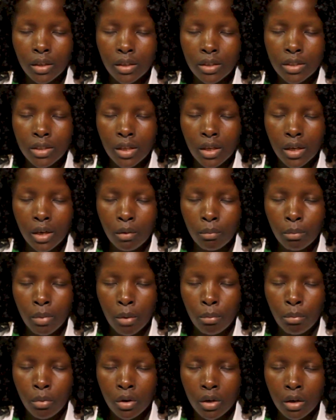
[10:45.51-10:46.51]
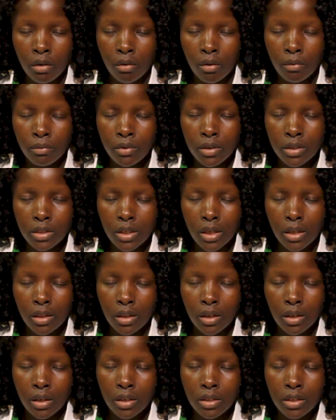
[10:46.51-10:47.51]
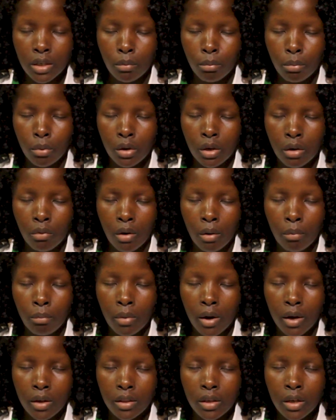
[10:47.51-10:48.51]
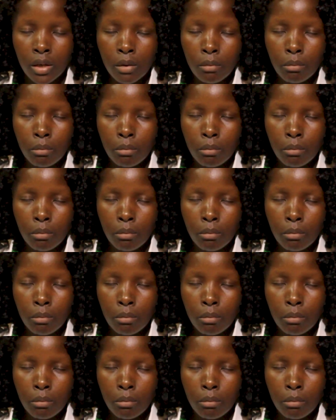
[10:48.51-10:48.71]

is the lamp upon our feet and the light upon our path.